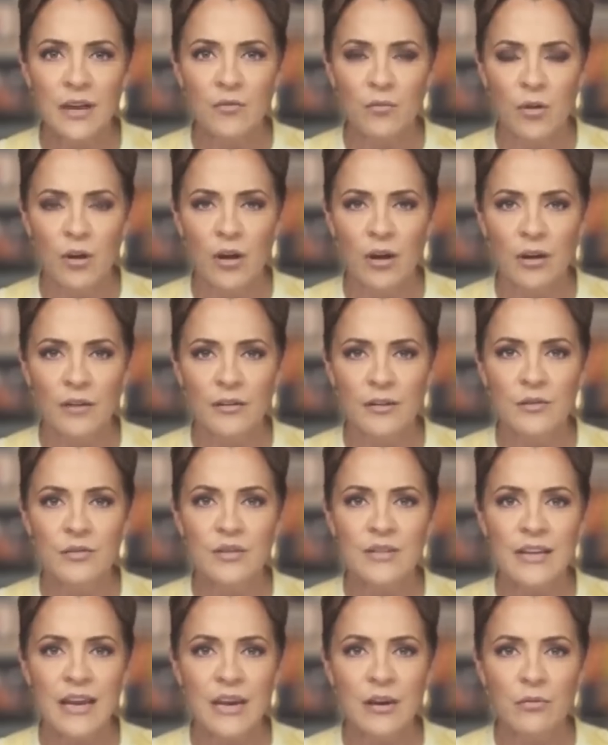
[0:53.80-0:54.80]
wrong. Their
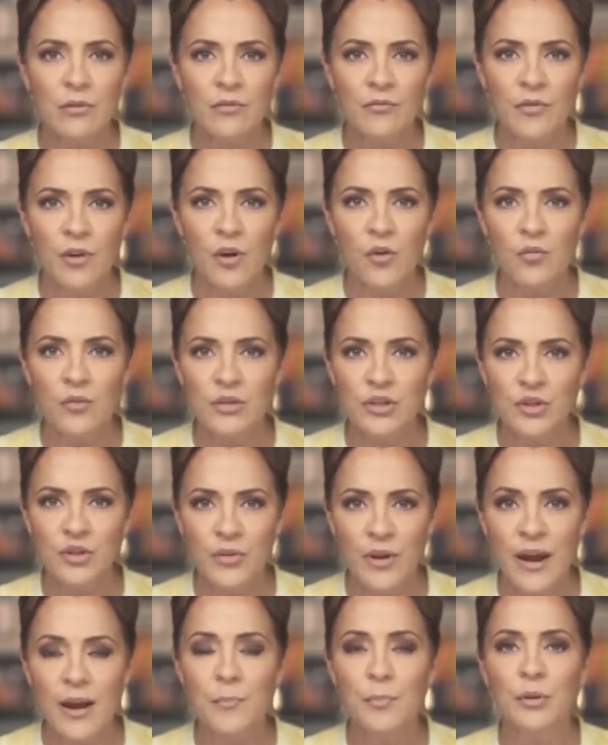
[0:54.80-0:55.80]
sacred vote was
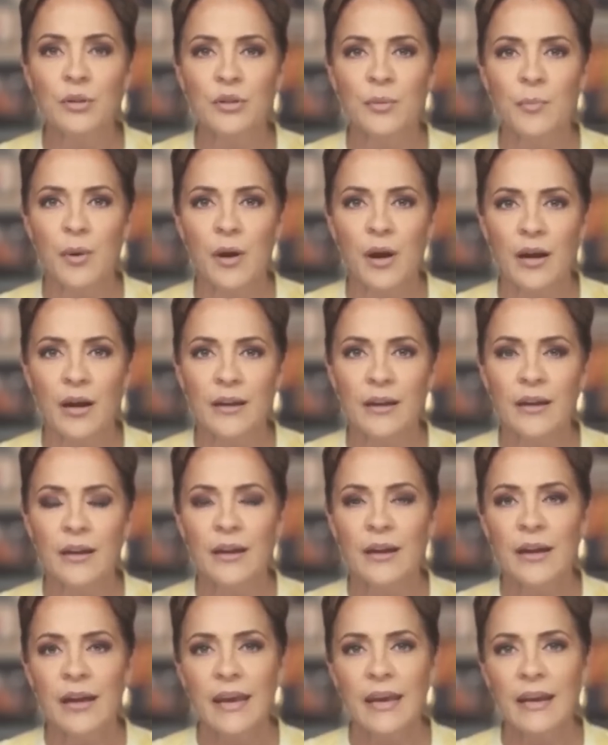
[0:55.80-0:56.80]
trampled upon,
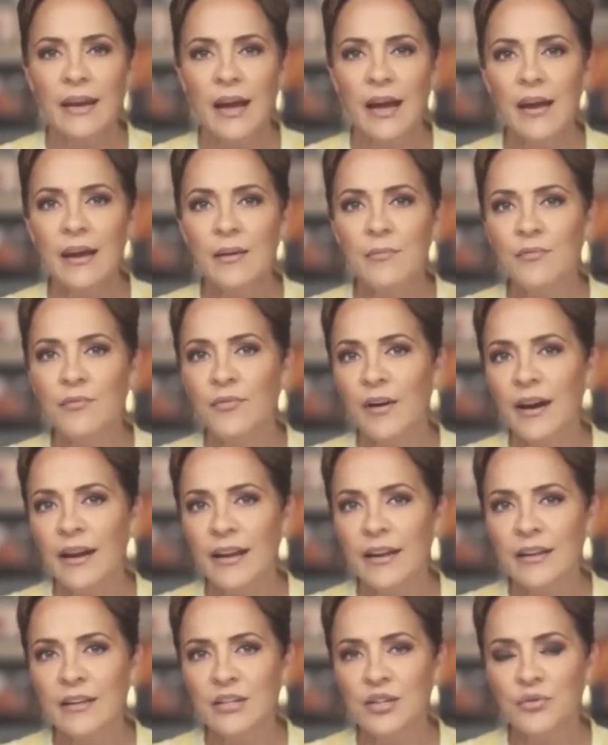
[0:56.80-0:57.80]
and I am
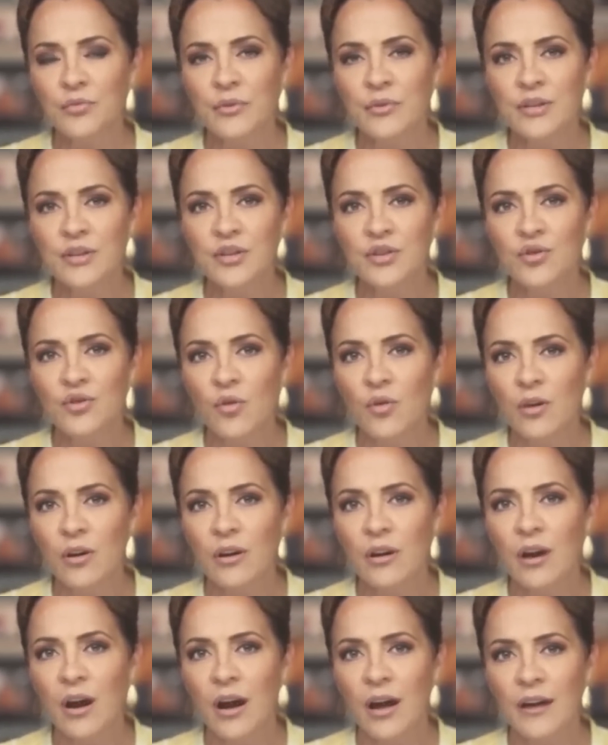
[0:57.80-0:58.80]
fighting to
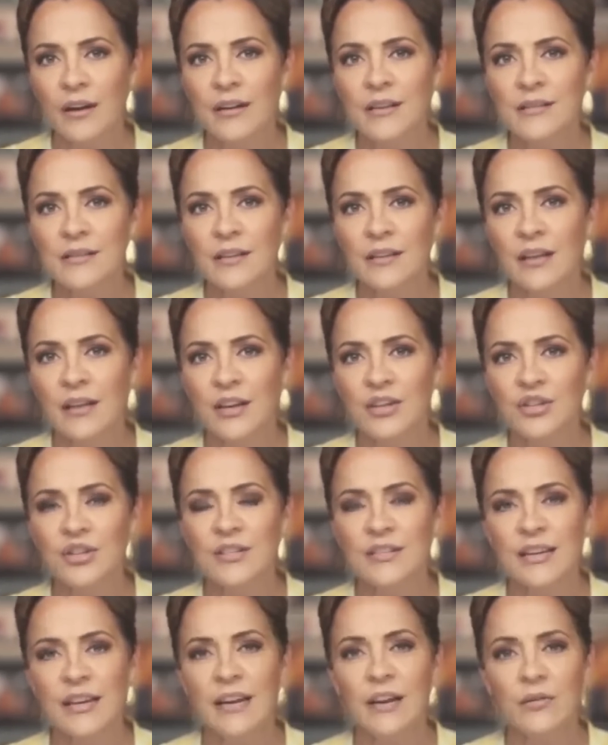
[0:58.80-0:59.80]
restore honest
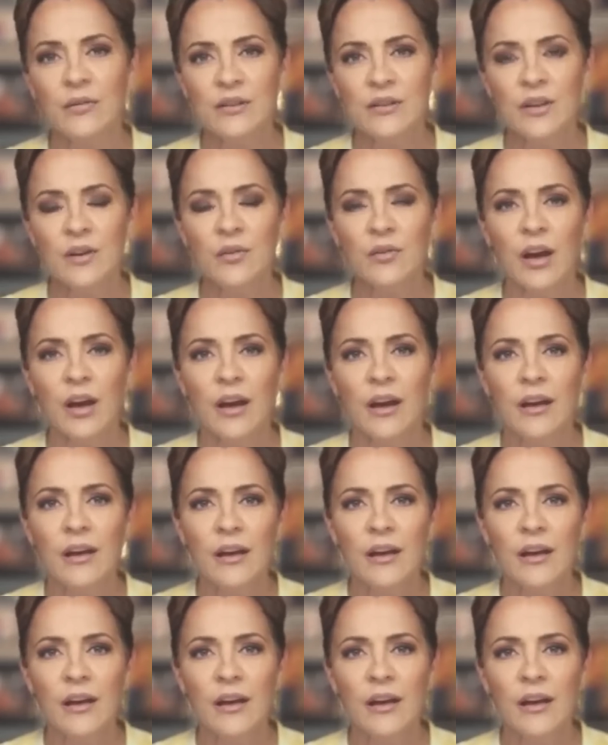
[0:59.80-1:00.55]
elections in Arizona.